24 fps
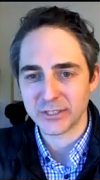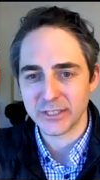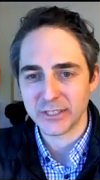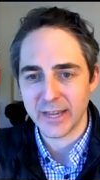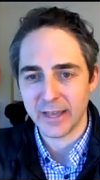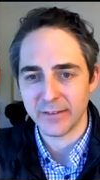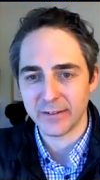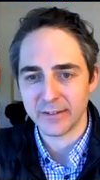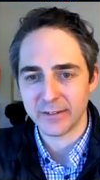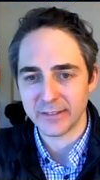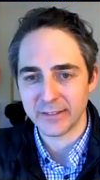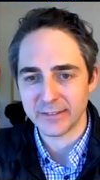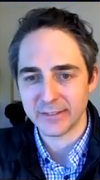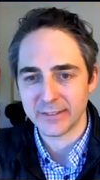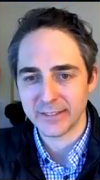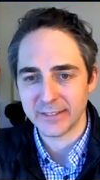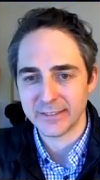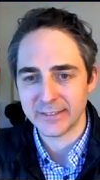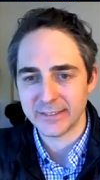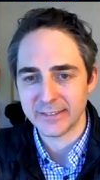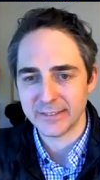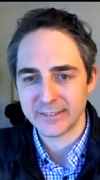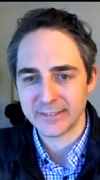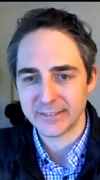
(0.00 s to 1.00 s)
together and,
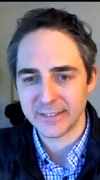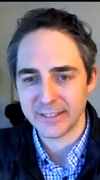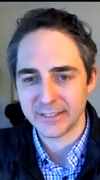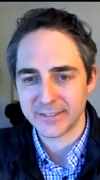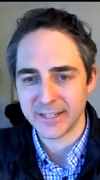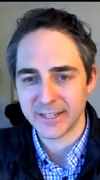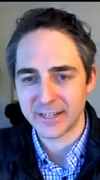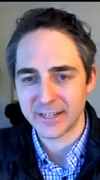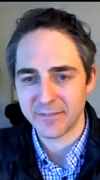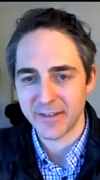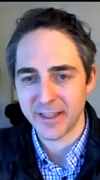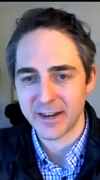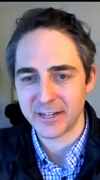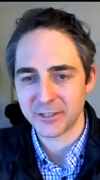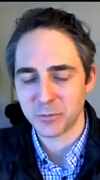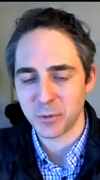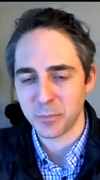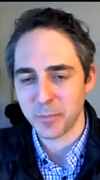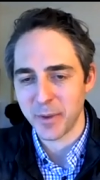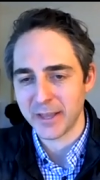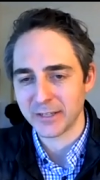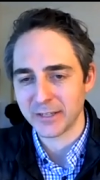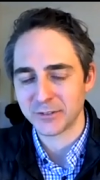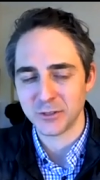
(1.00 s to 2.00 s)
and you know, taking advantage of
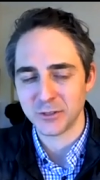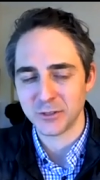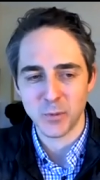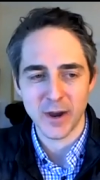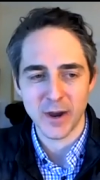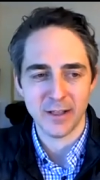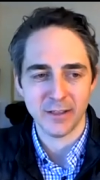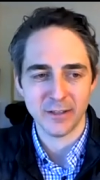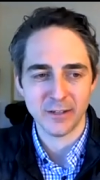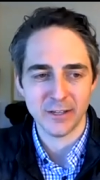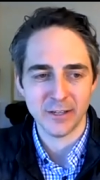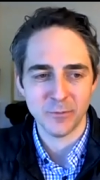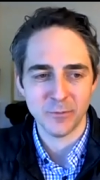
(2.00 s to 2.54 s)
what banks do well. And,